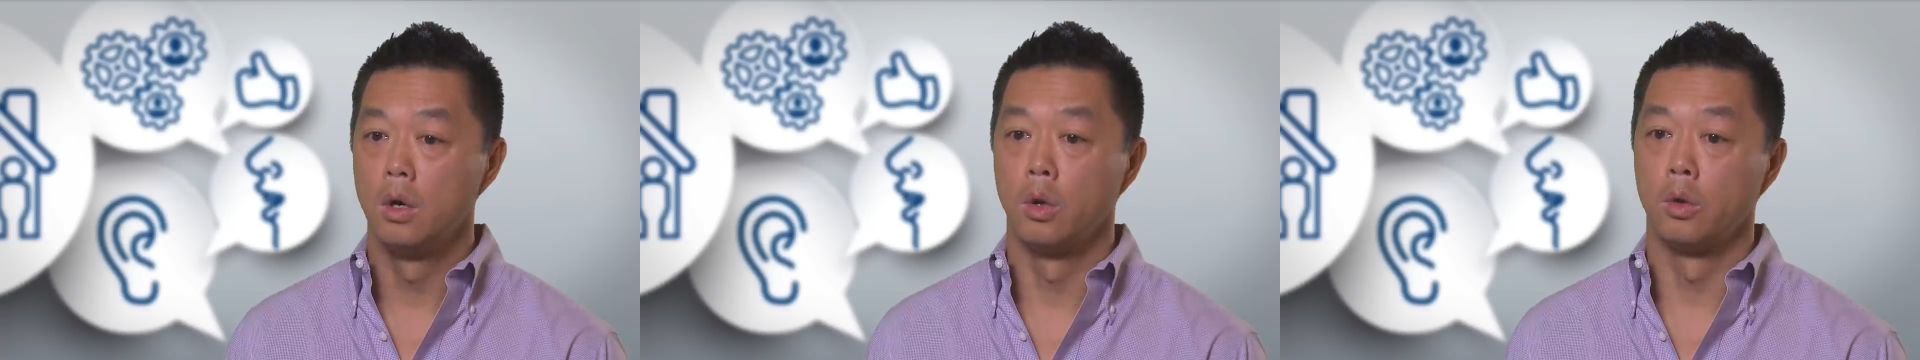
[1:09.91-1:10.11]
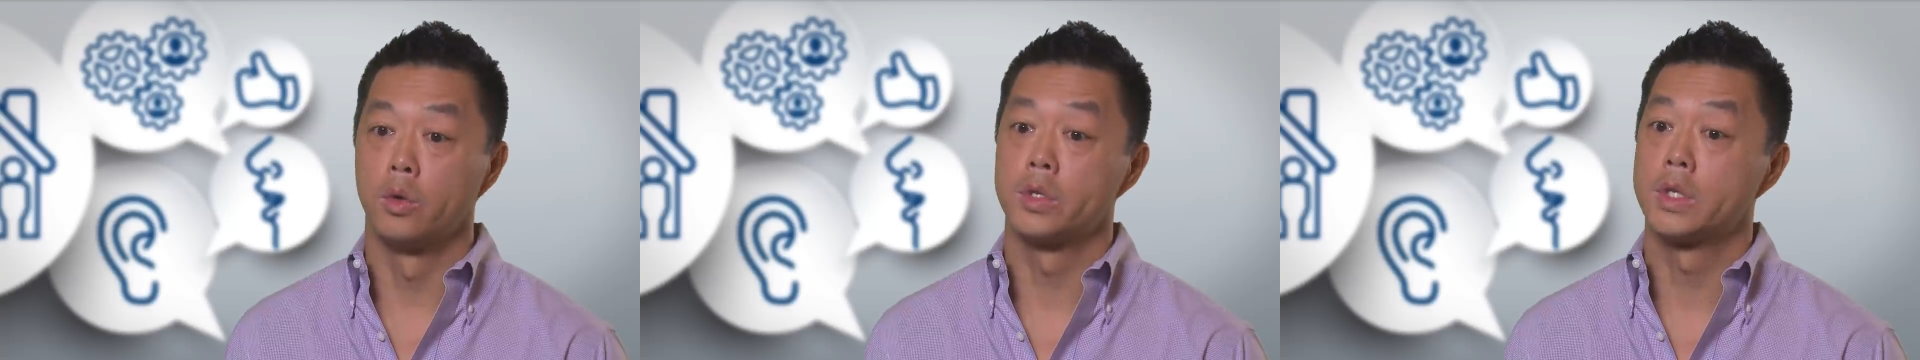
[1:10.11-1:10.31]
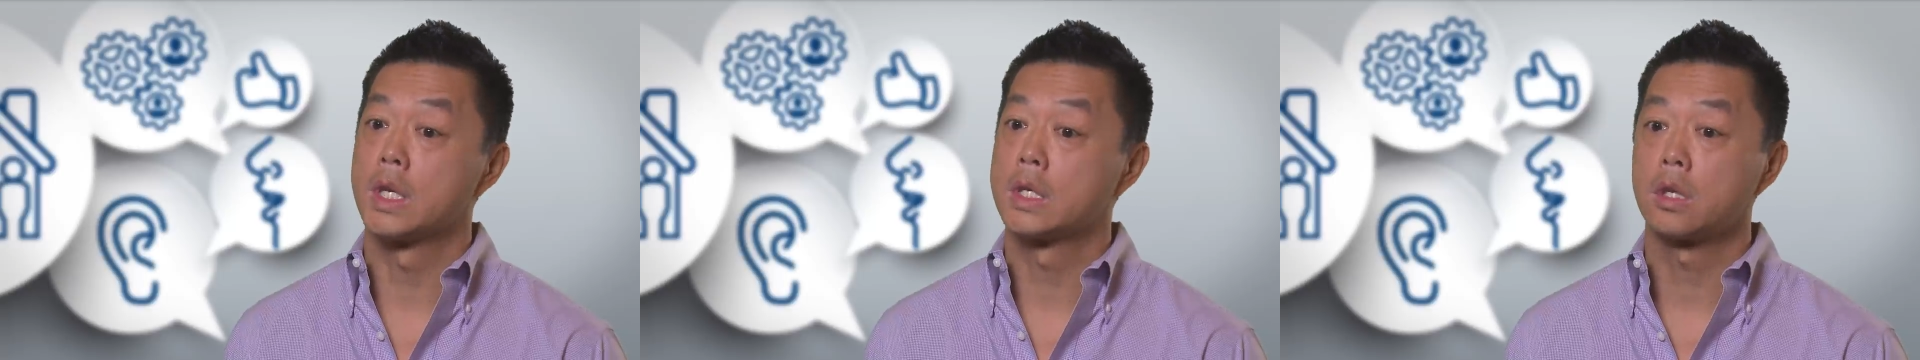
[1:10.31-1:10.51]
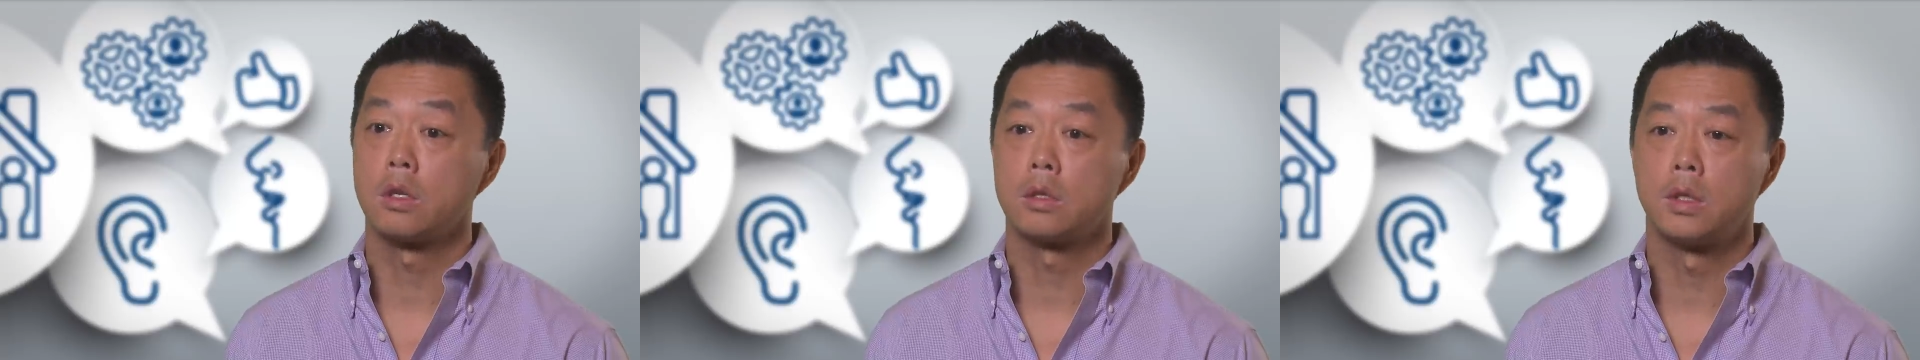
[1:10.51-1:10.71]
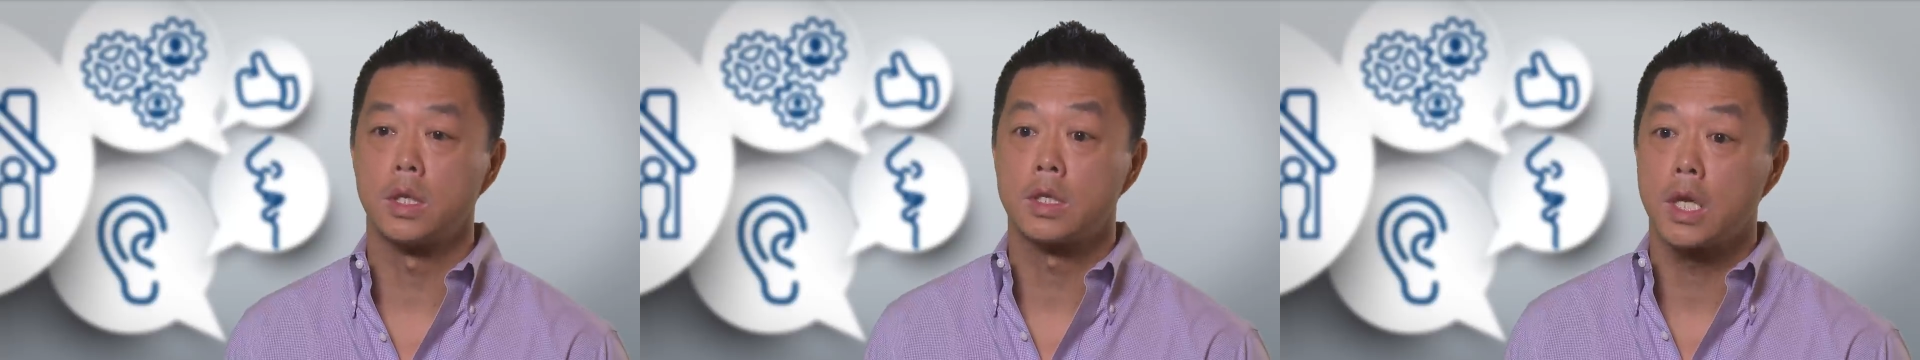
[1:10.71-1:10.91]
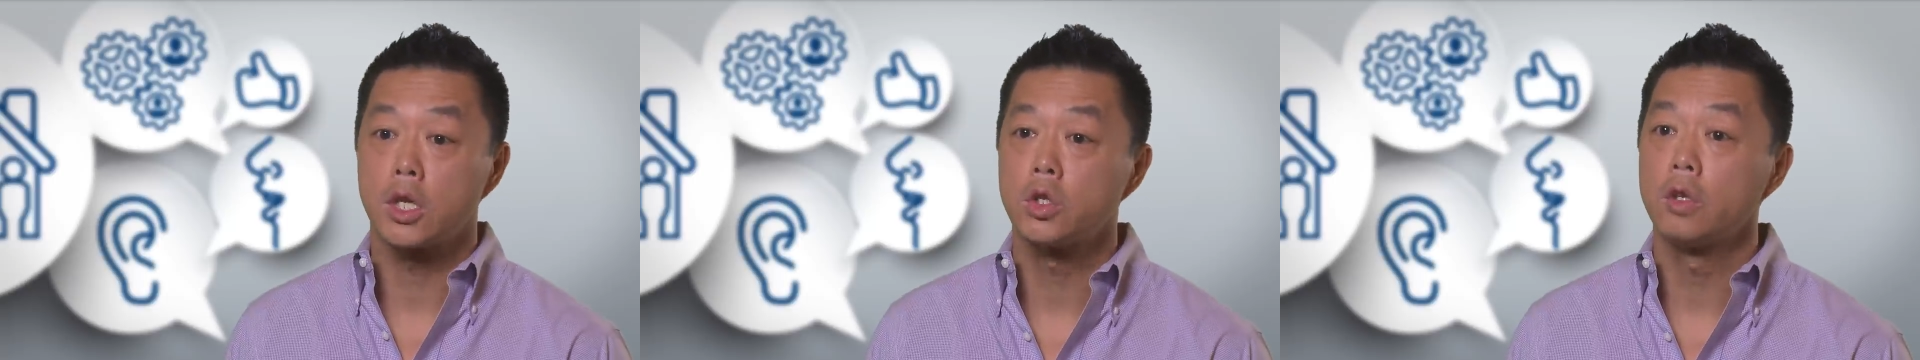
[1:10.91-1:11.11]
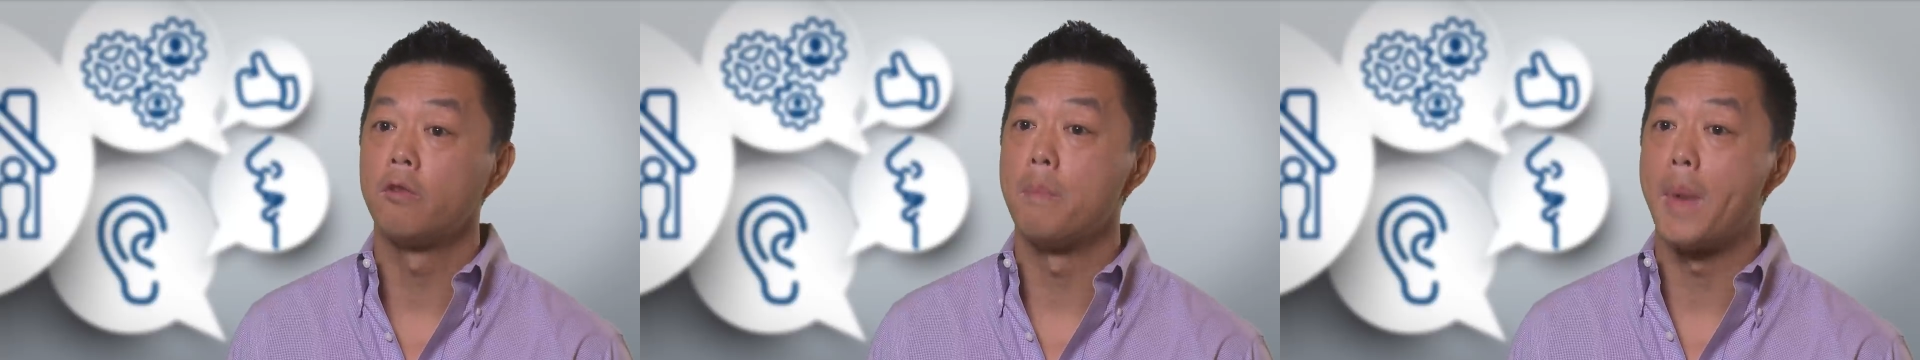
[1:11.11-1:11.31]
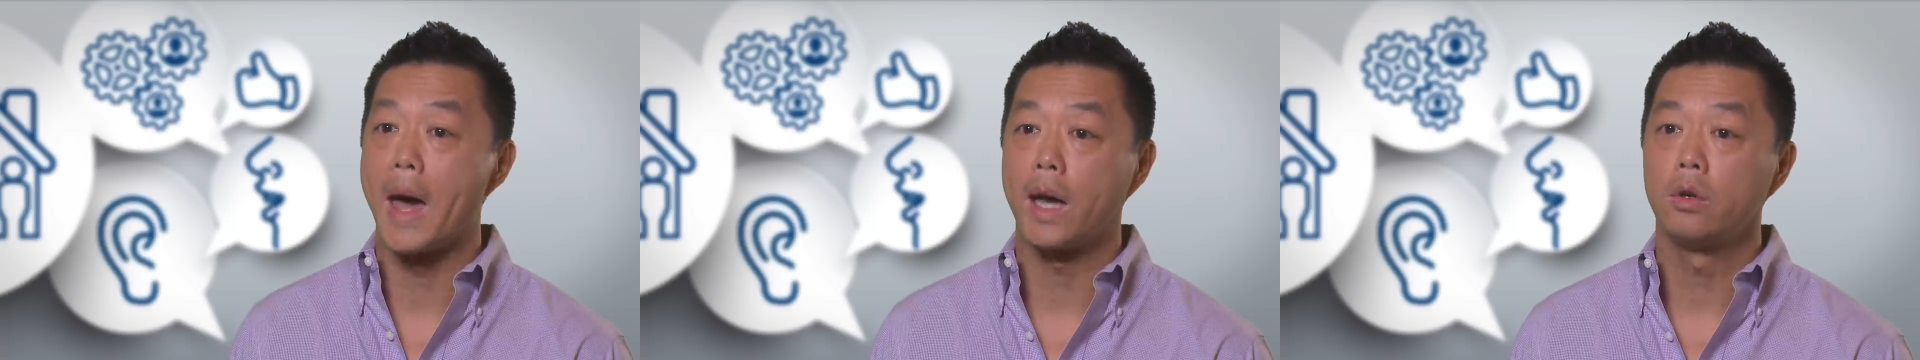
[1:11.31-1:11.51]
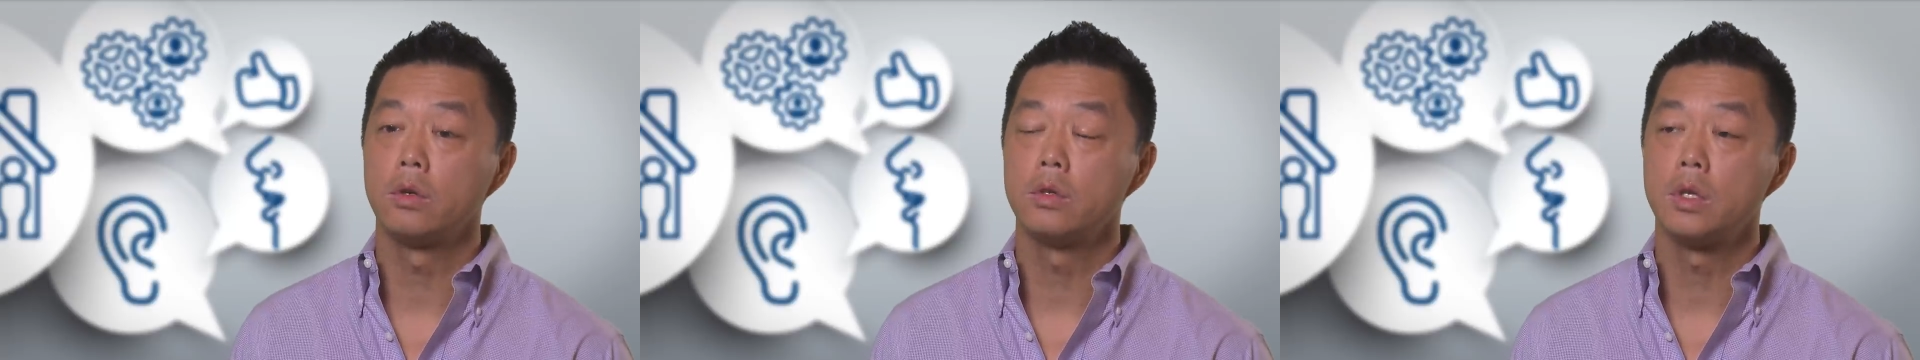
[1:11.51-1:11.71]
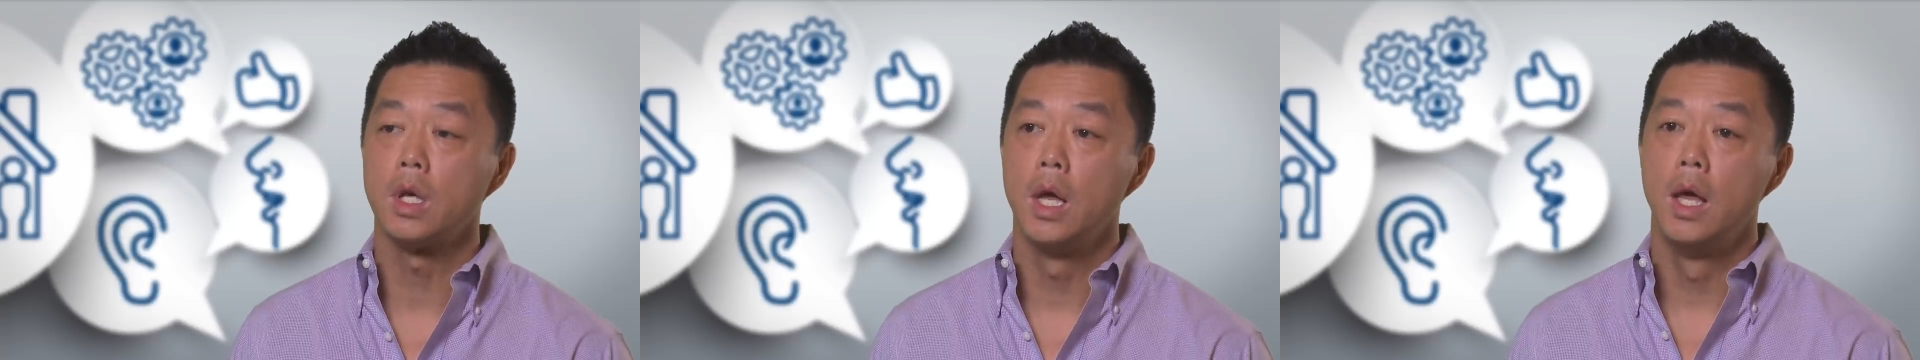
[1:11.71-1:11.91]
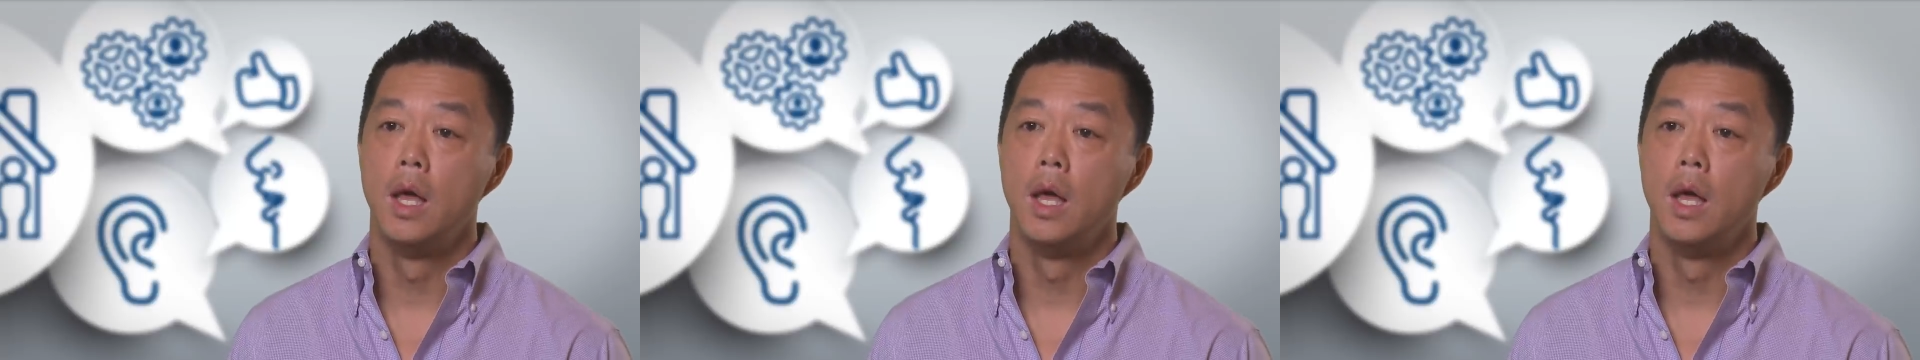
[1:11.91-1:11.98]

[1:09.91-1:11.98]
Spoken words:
or there's discussion of matters